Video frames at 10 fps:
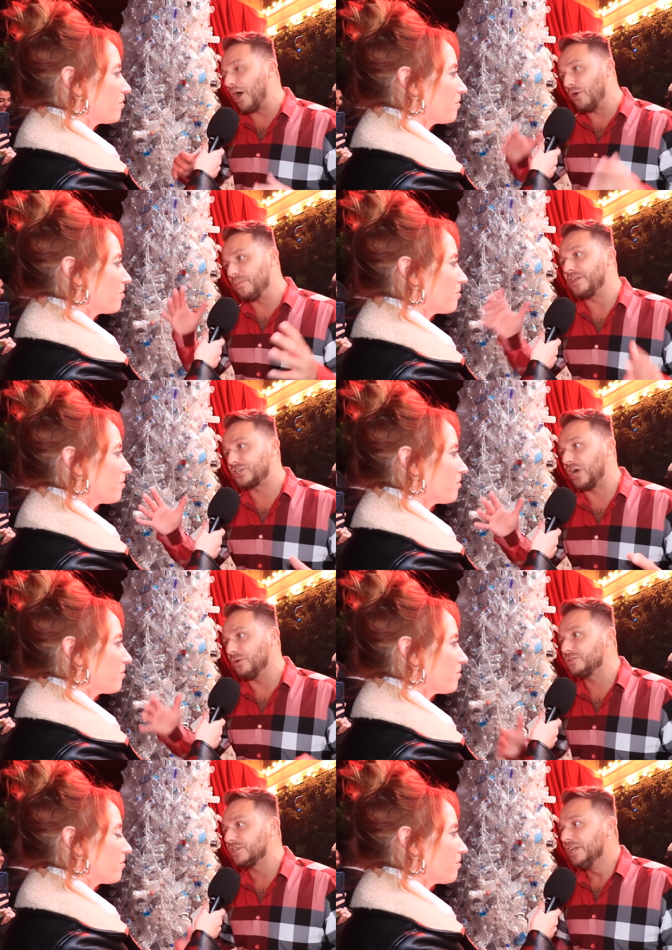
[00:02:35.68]
Speaker 1: my own big
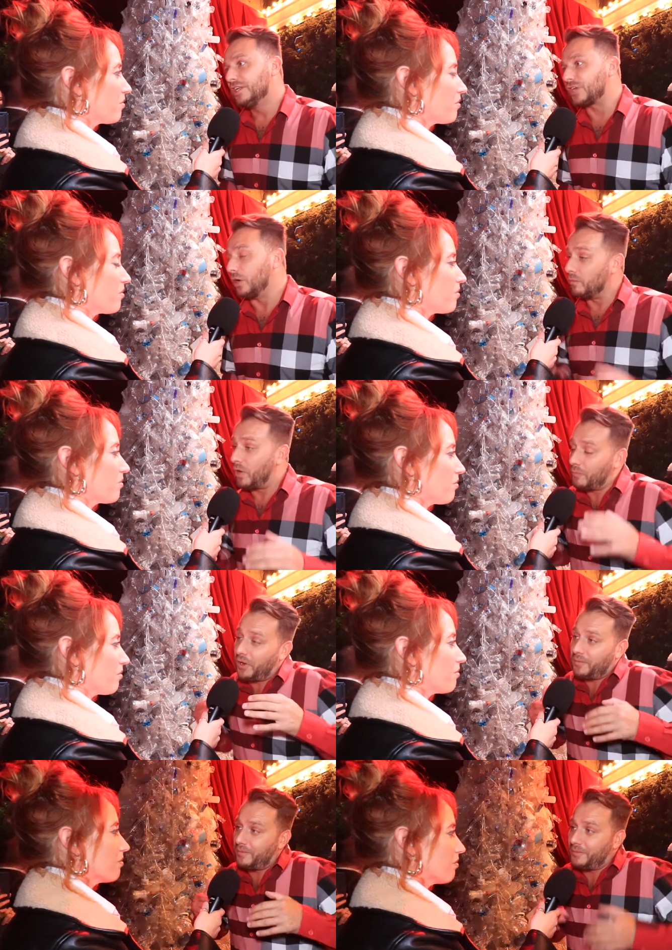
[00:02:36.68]
shows. So my
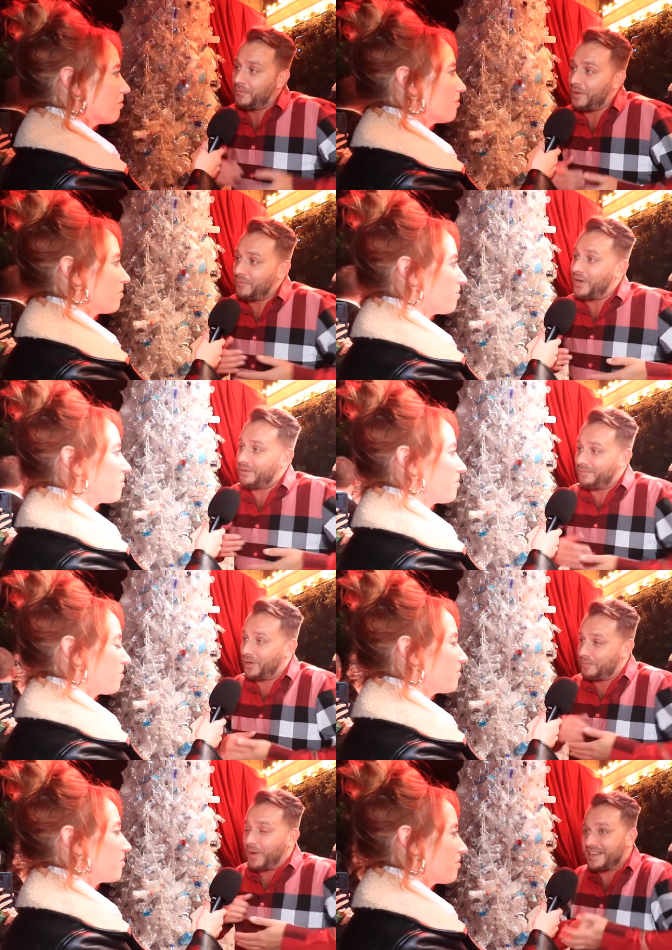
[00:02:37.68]
my, my, my,
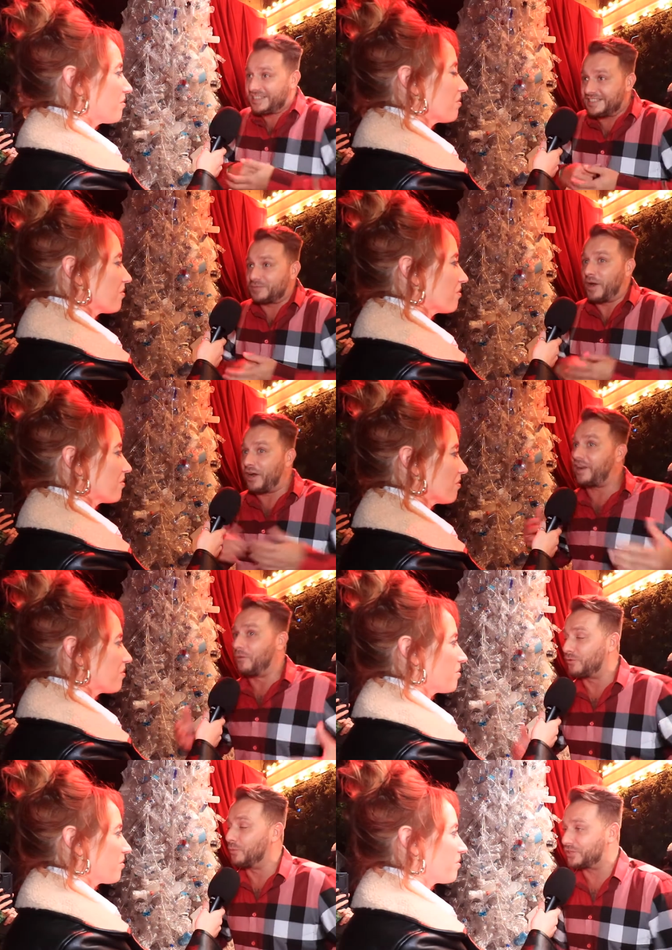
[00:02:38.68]
my basis where I
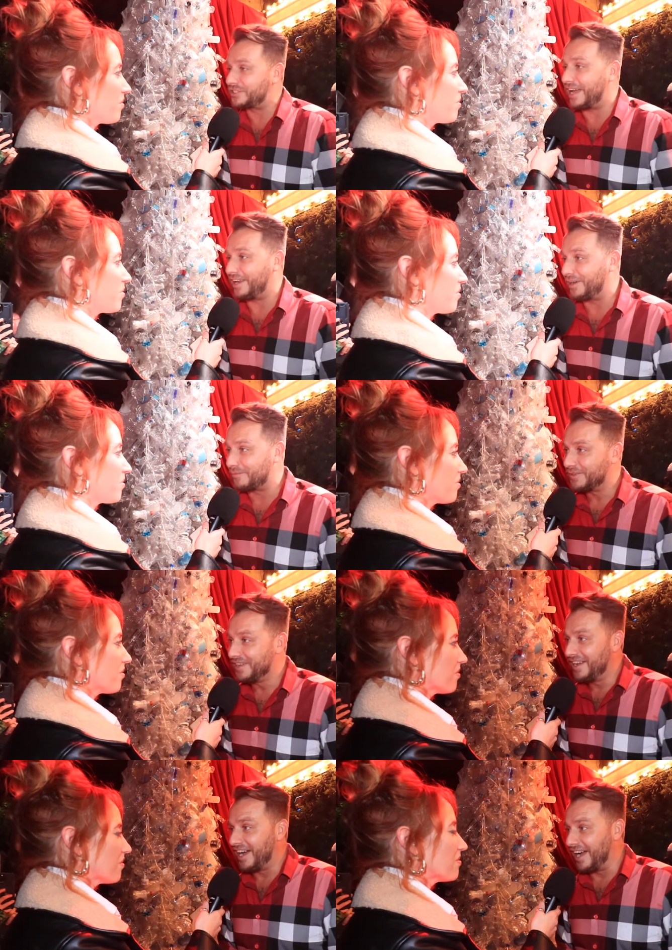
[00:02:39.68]
come from was stand-up
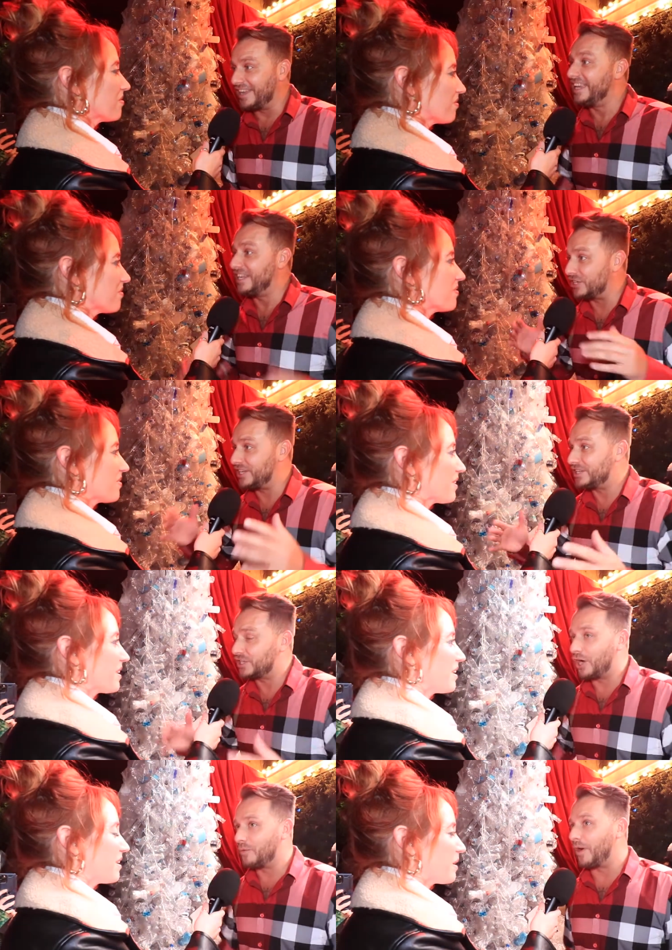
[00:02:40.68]
uh, years and years
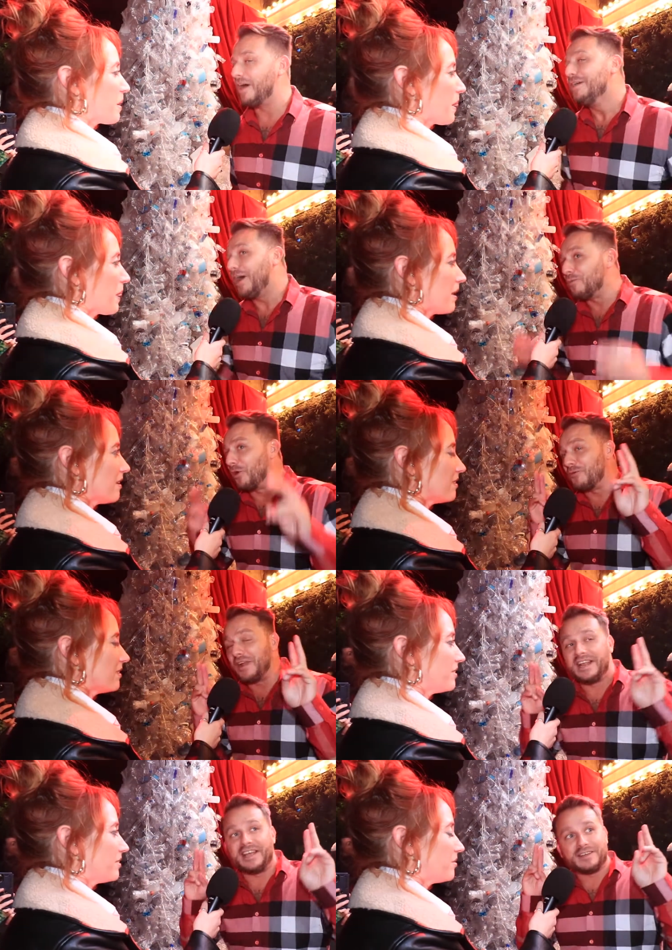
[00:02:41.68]
ago, but I'm not
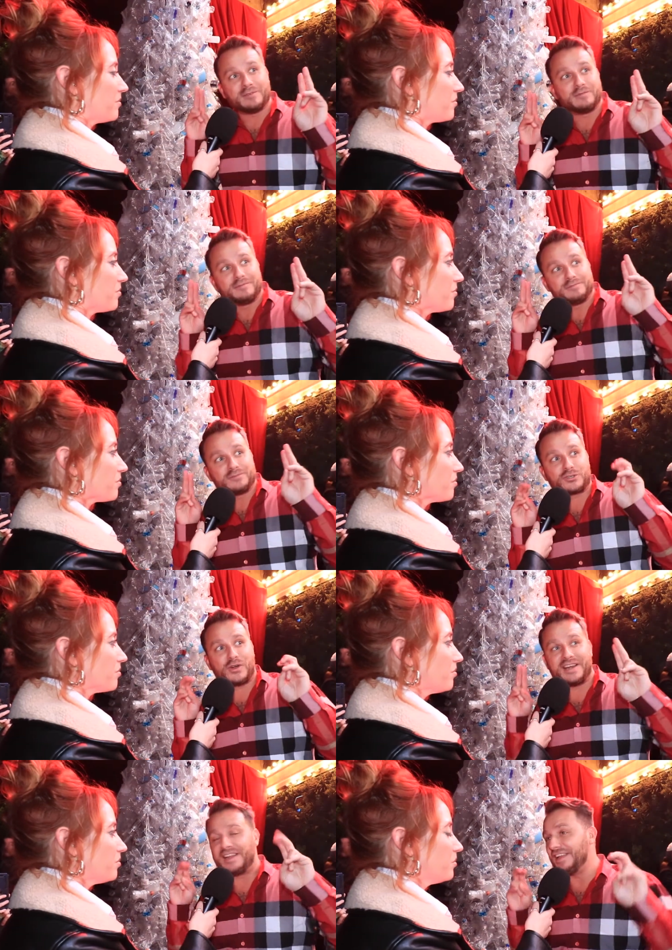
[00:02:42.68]
really
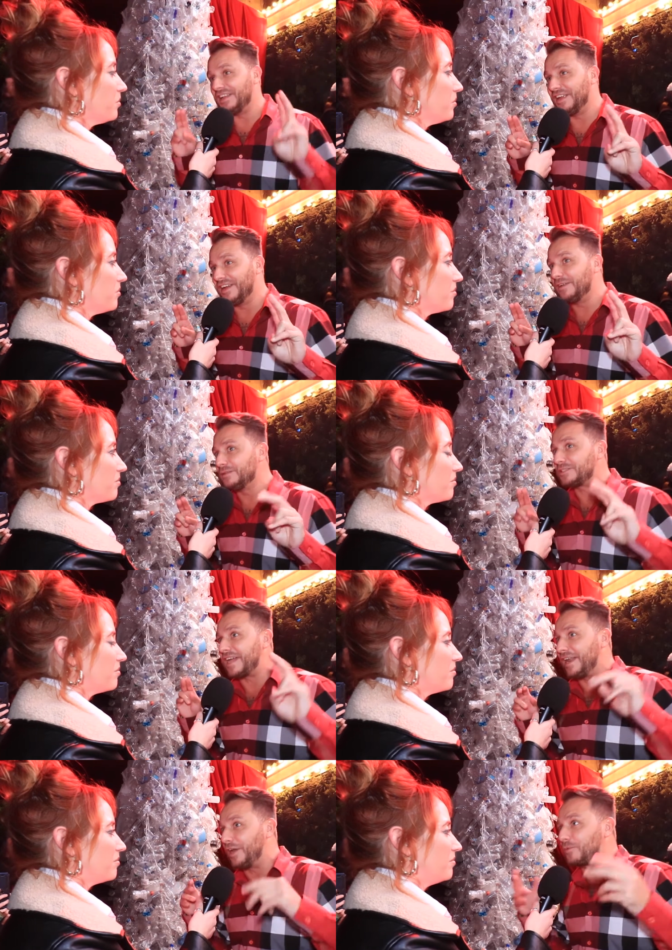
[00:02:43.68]
trendy in the
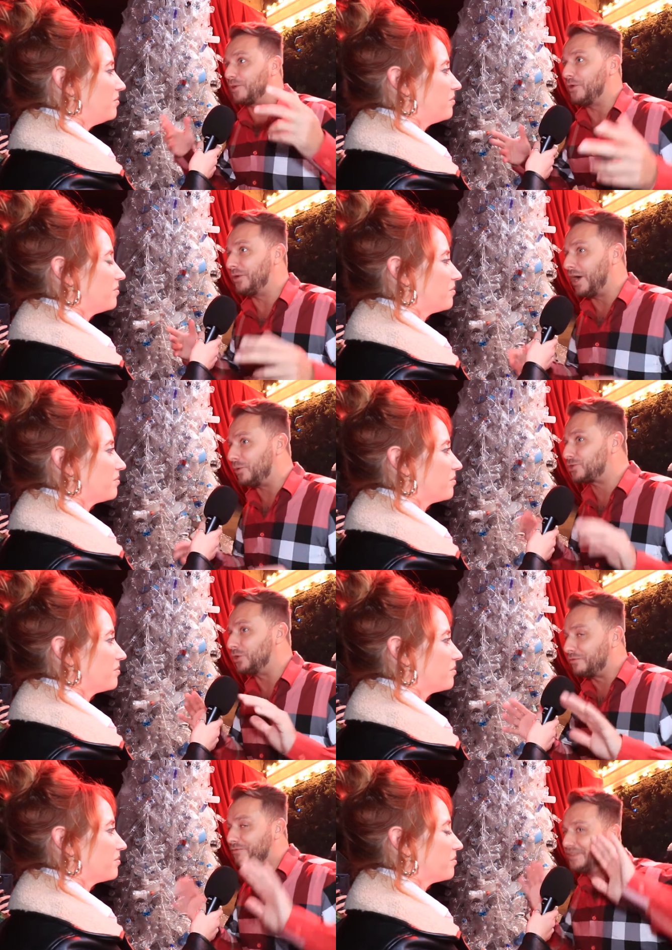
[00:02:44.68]
stand-up community. I was
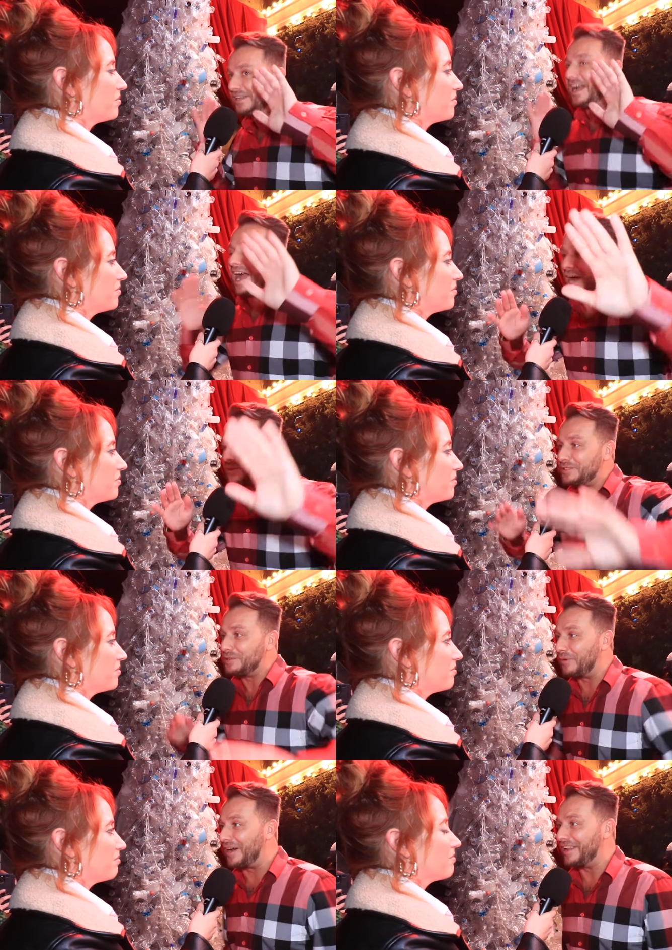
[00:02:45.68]
sort of
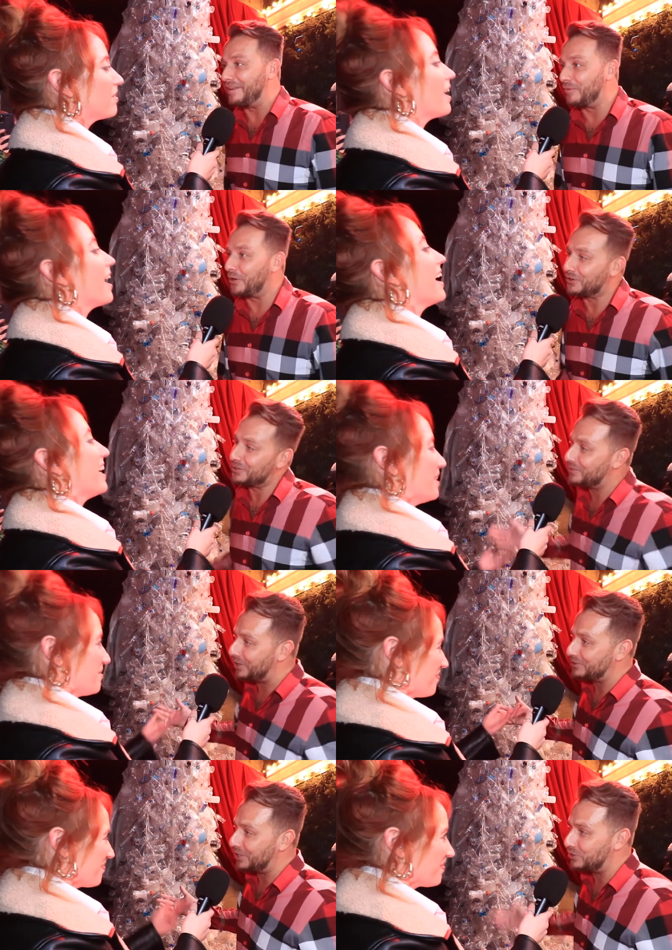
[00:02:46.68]
ousted by then because I'm
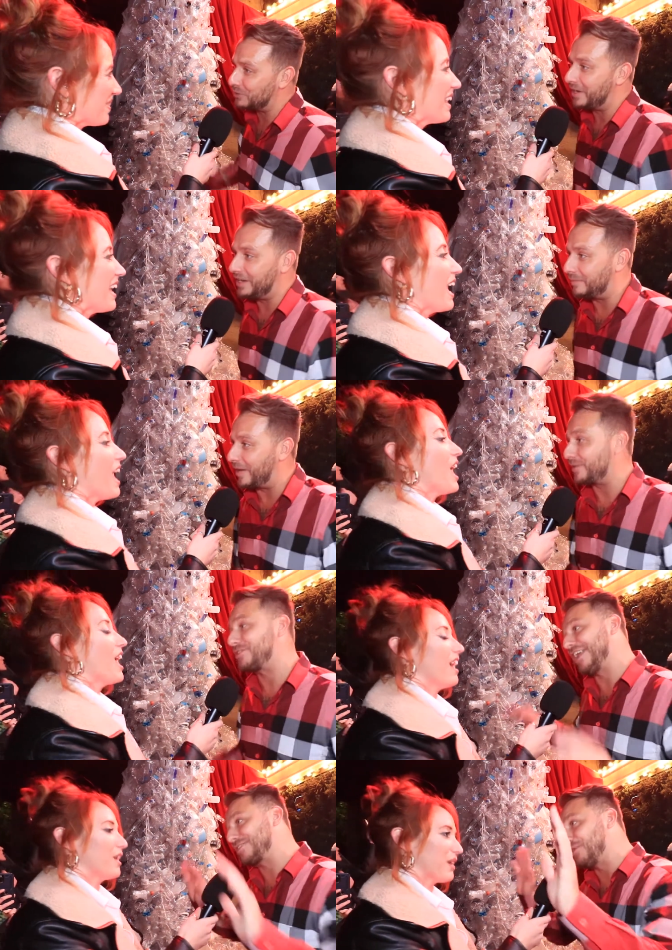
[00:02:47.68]
so social media bound,
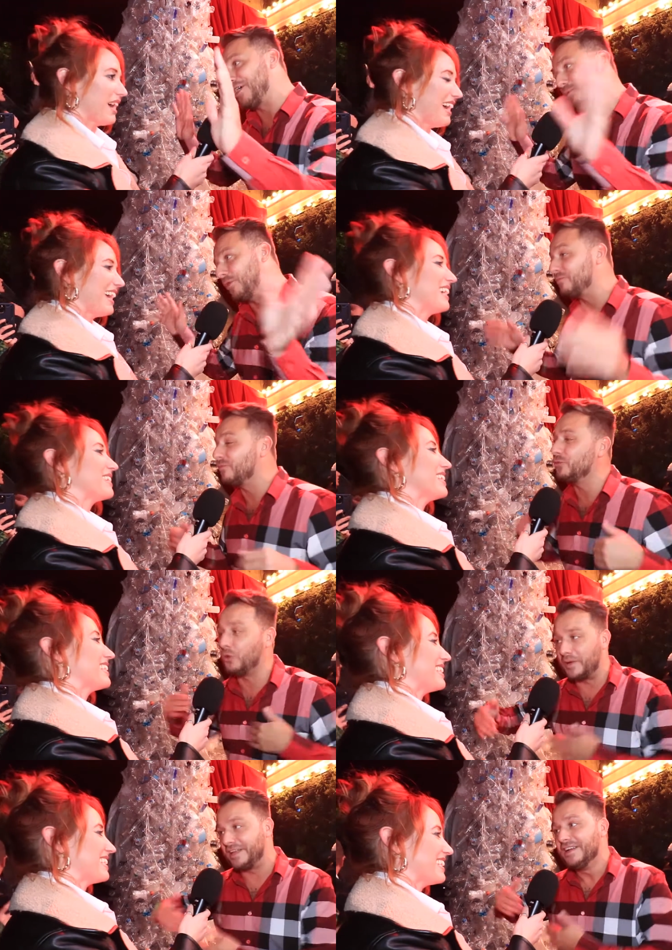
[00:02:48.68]
so that's why you wouldn't
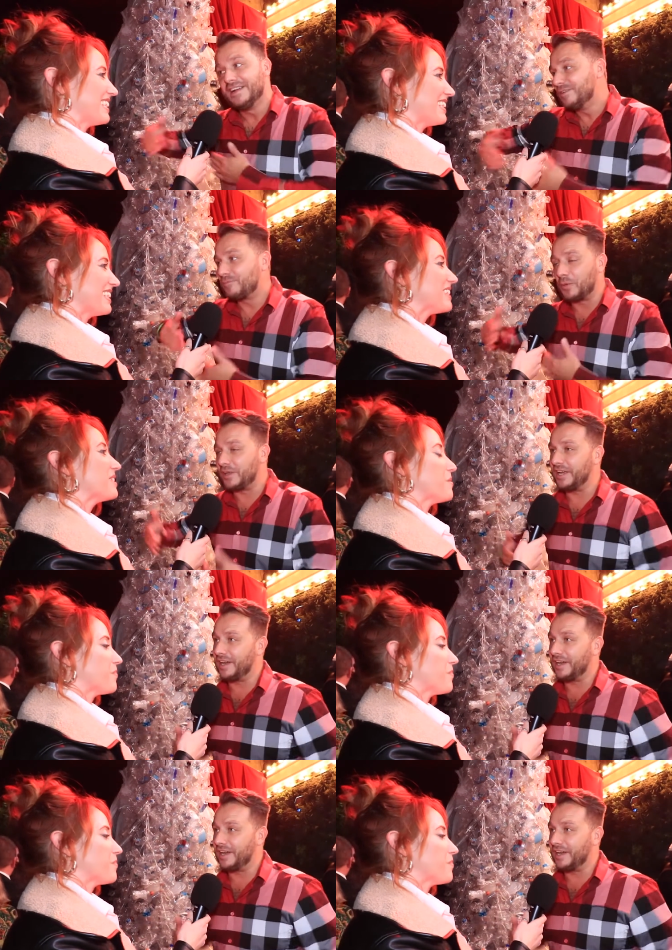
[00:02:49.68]
normally probably